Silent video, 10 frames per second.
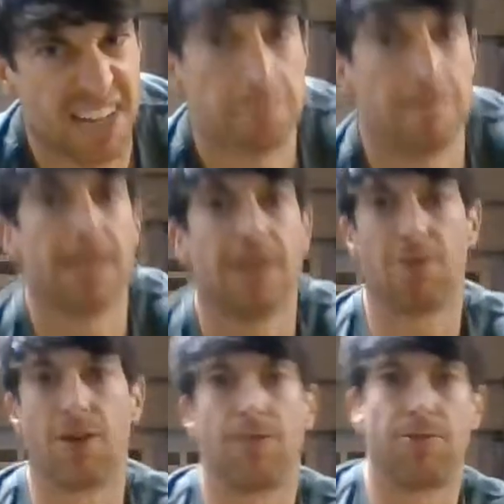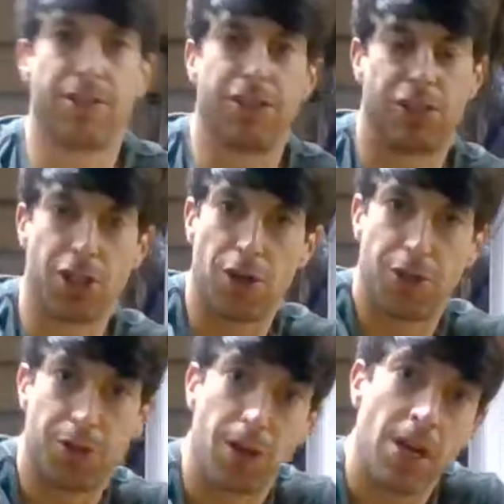of the meat of what I wanted to show
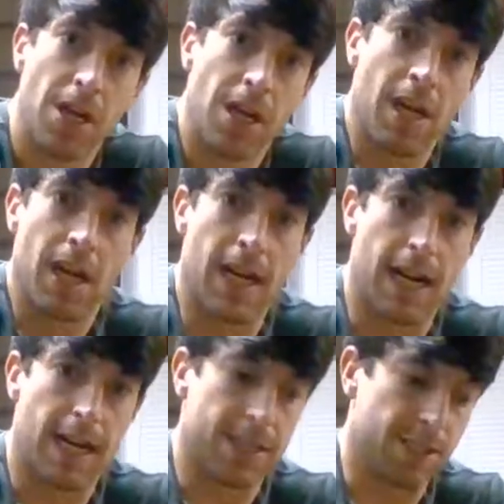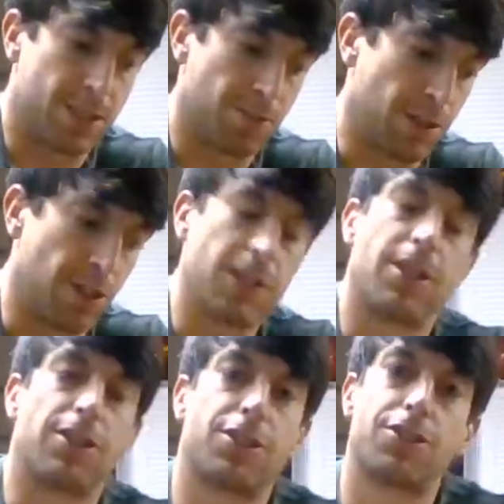you. So we're going to look at
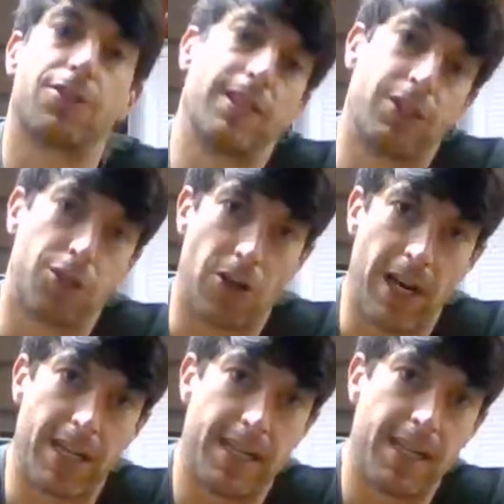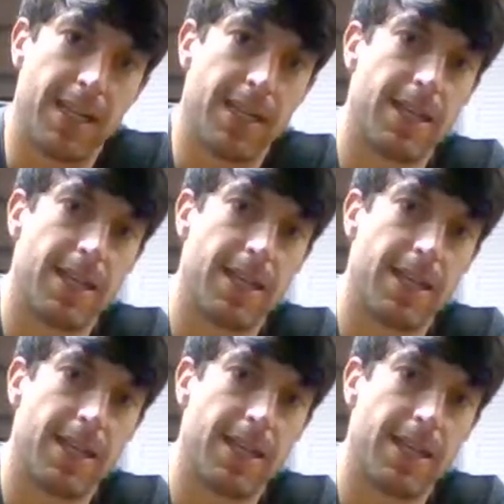our strength training